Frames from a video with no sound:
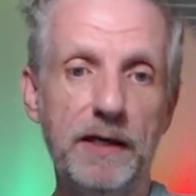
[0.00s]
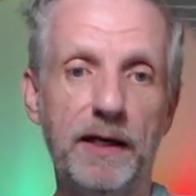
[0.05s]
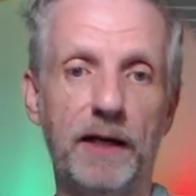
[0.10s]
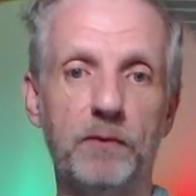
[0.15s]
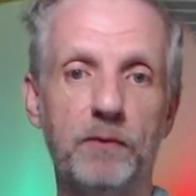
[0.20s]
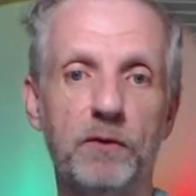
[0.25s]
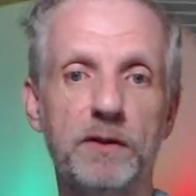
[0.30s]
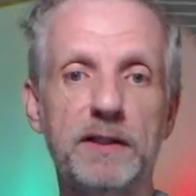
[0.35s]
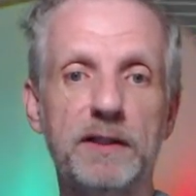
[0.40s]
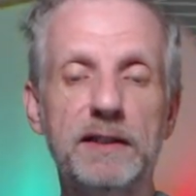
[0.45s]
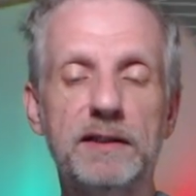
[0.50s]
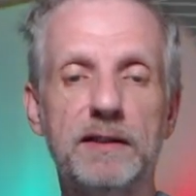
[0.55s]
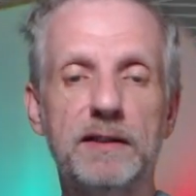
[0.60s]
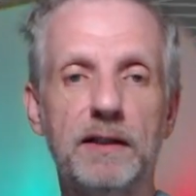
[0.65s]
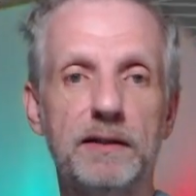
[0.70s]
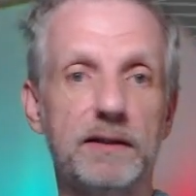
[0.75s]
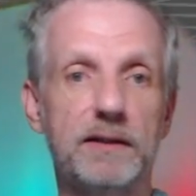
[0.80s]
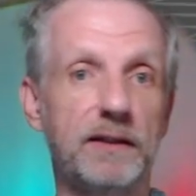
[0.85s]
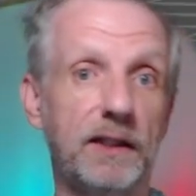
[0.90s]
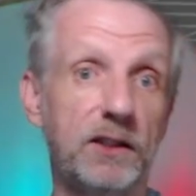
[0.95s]
And what this
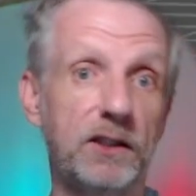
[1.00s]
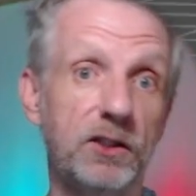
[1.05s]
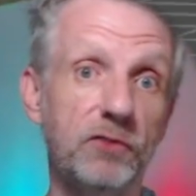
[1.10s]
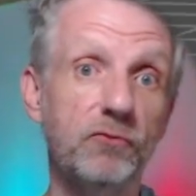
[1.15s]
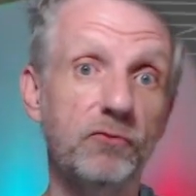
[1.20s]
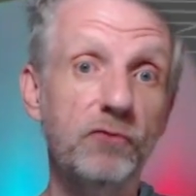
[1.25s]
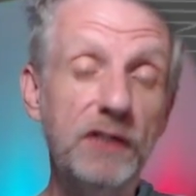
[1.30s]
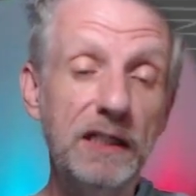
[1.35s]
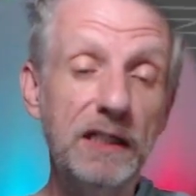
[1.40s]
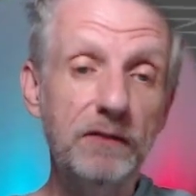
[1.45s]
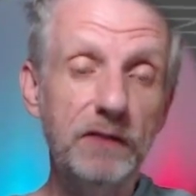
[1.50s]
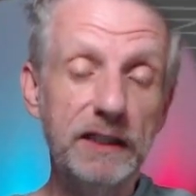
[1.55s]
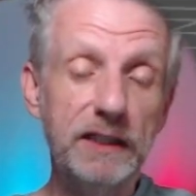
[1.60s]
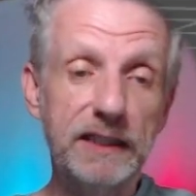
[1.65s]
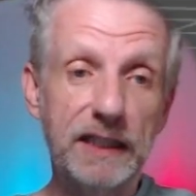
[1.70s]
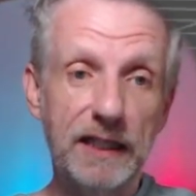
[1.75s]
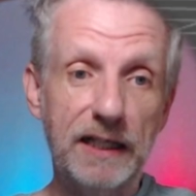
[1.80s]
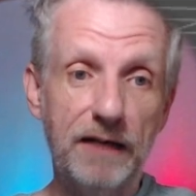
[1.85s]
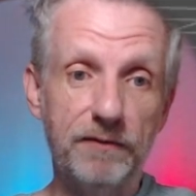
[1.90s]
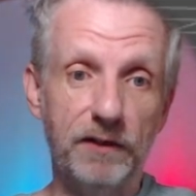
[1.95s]
does is actually really, really
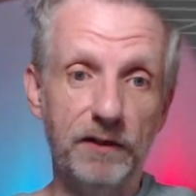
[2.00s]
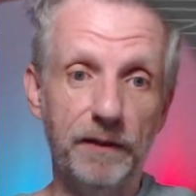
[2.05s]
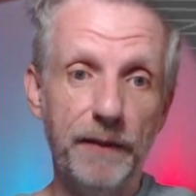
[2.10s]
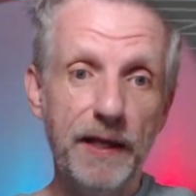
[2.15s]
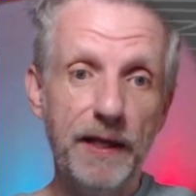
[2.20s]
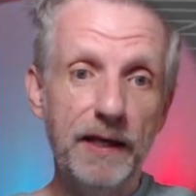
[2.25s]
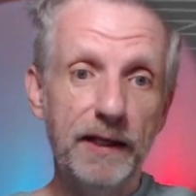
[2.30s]
clever.